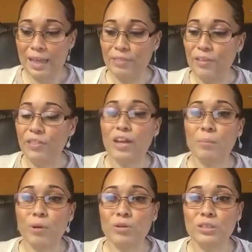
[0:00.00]
they think
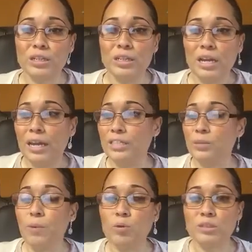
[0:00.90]
a person is
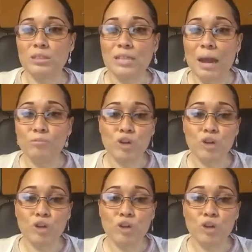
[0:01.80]
supposed to stop,